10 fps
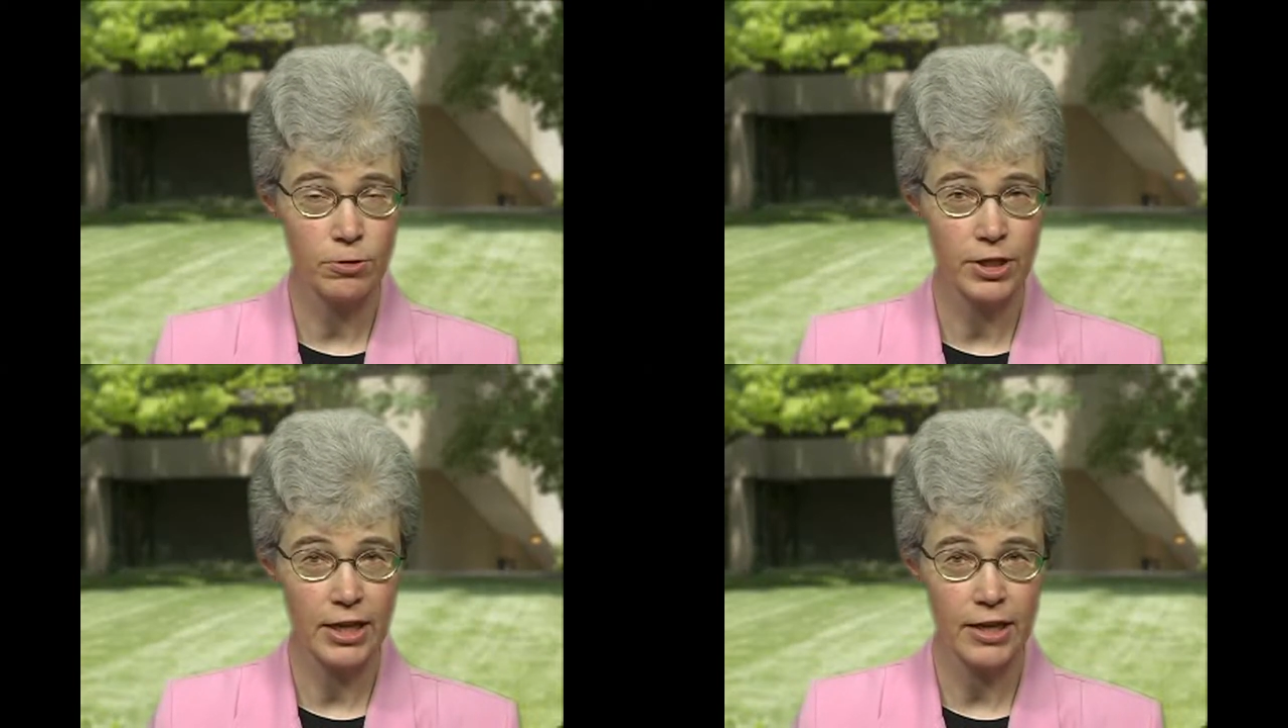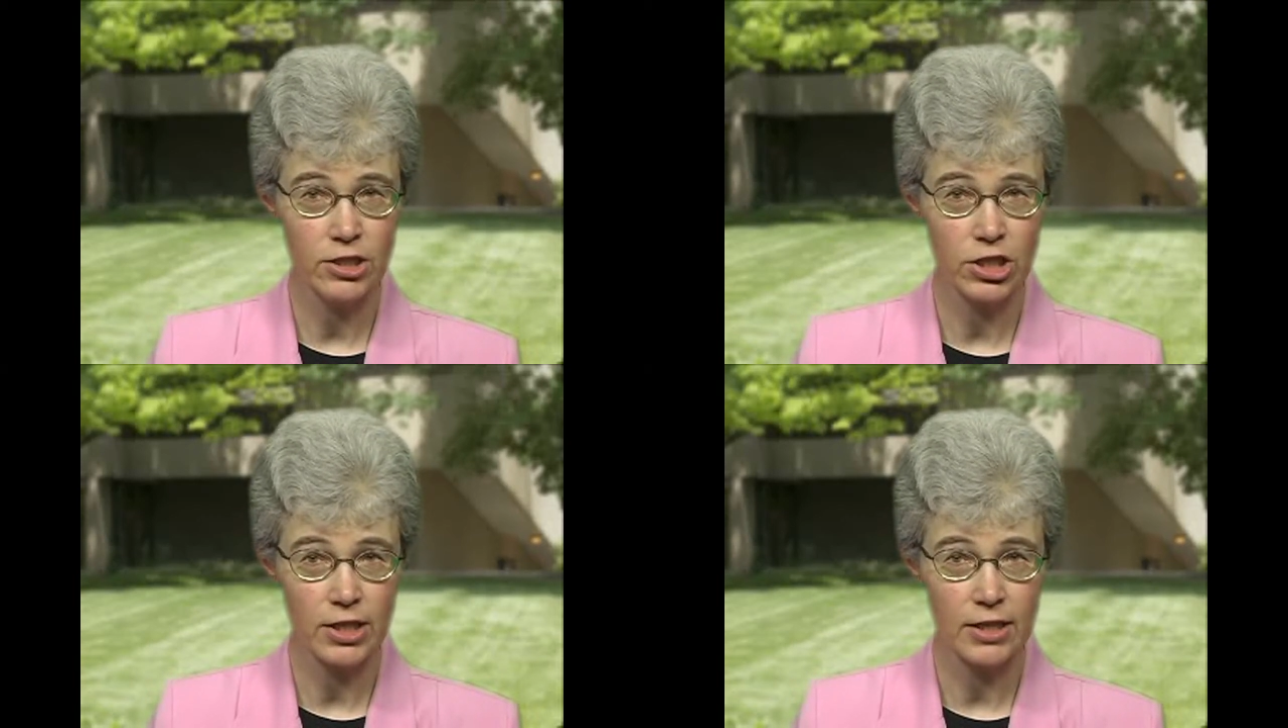for
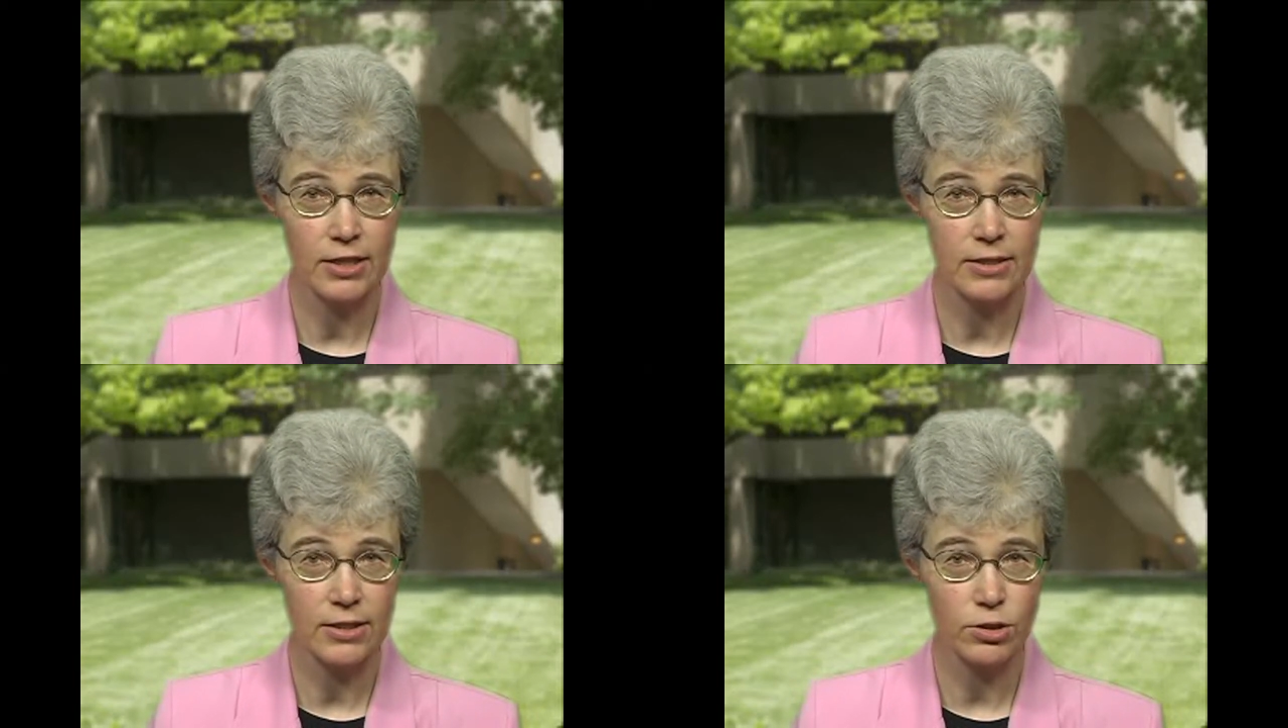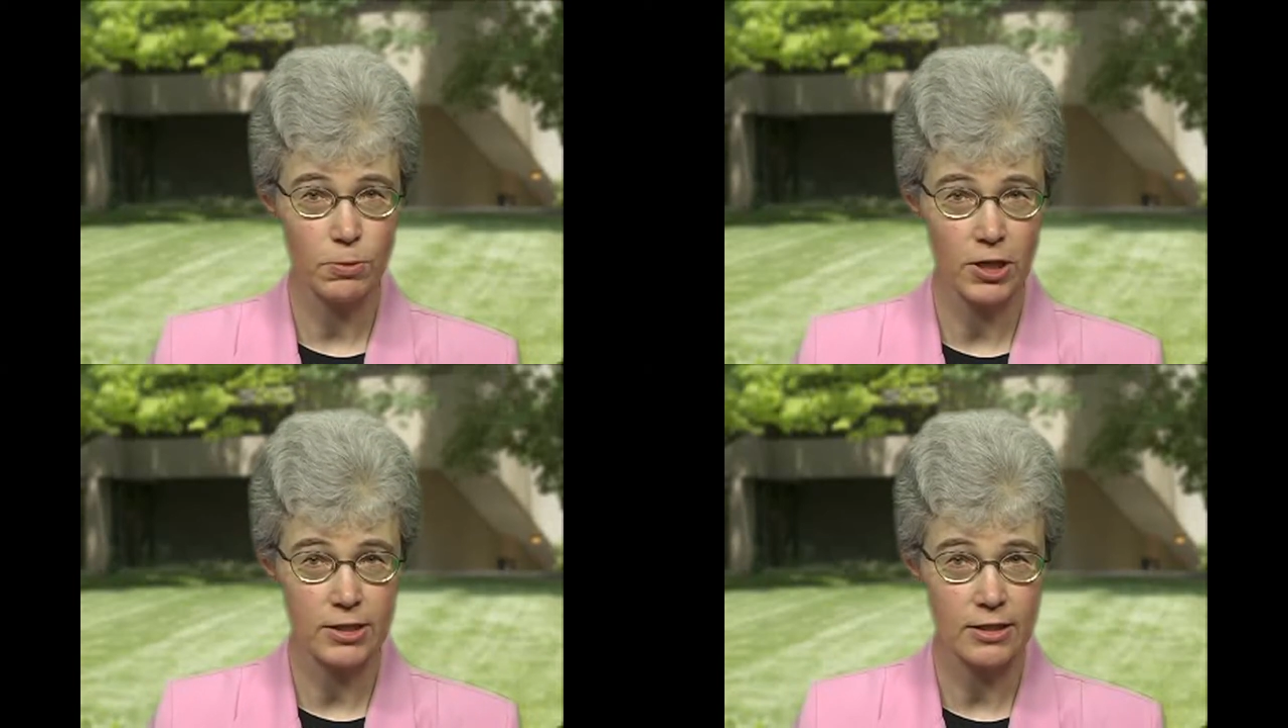engaging in
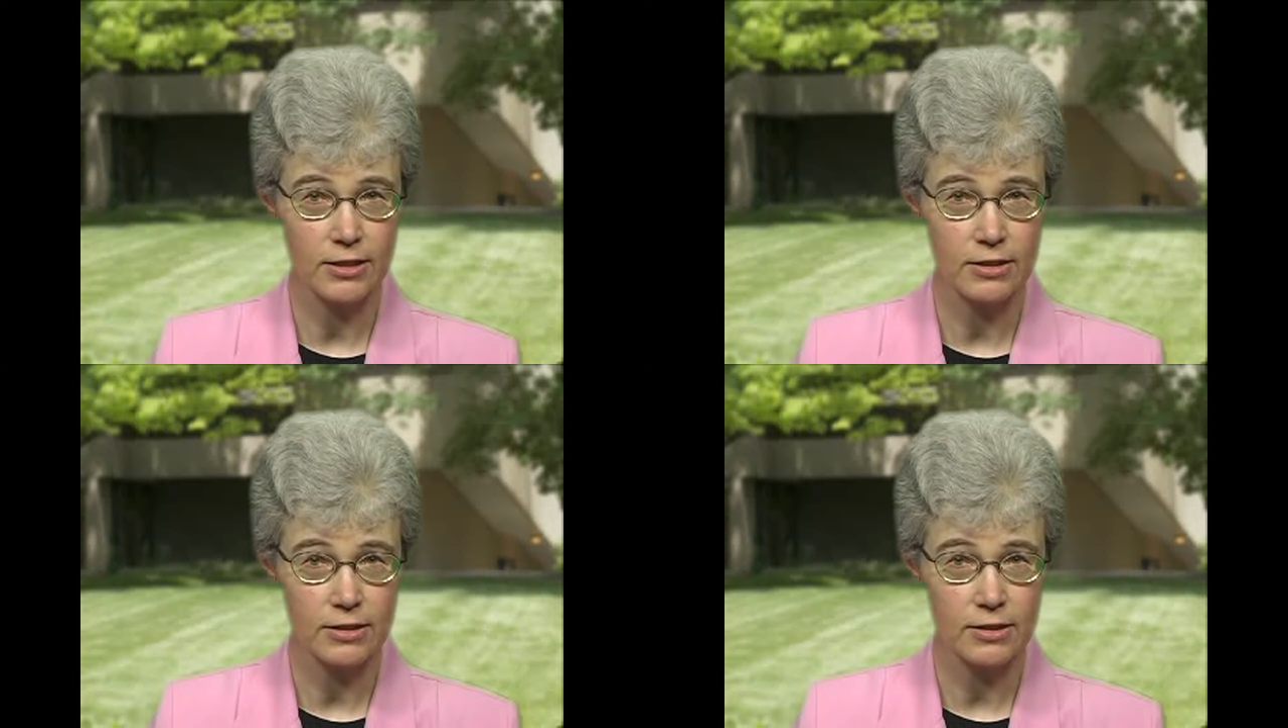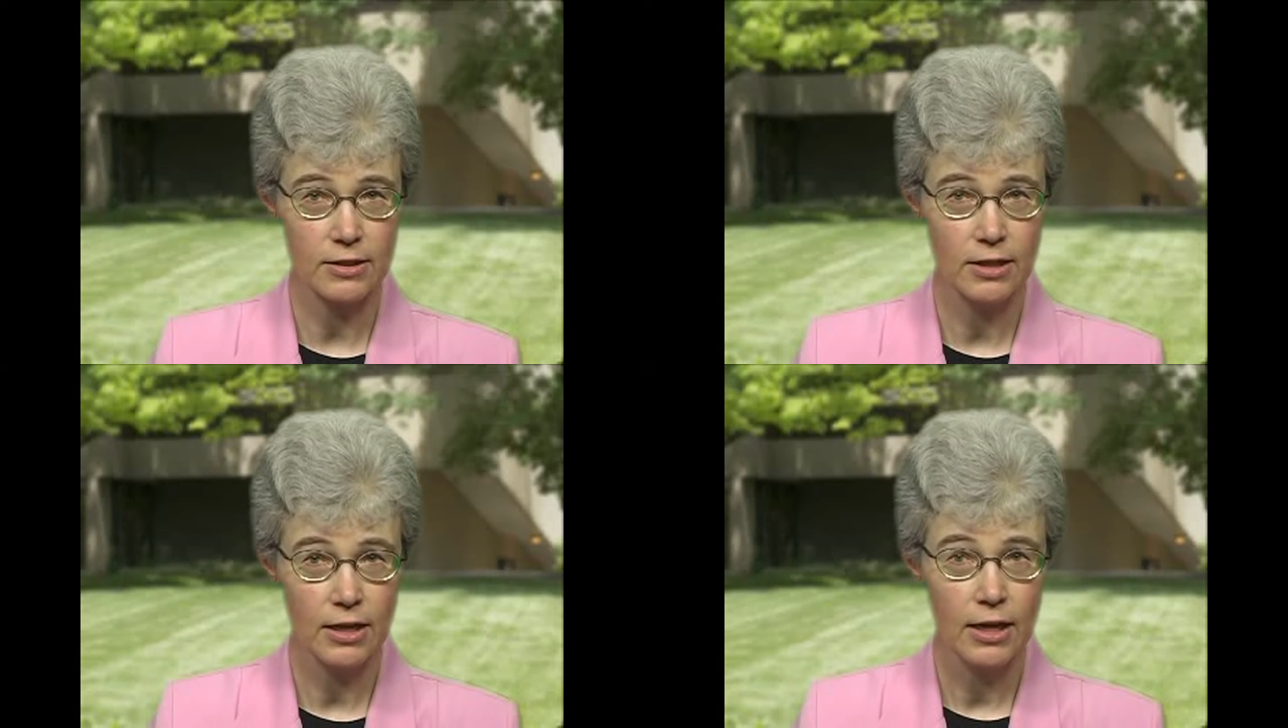such processes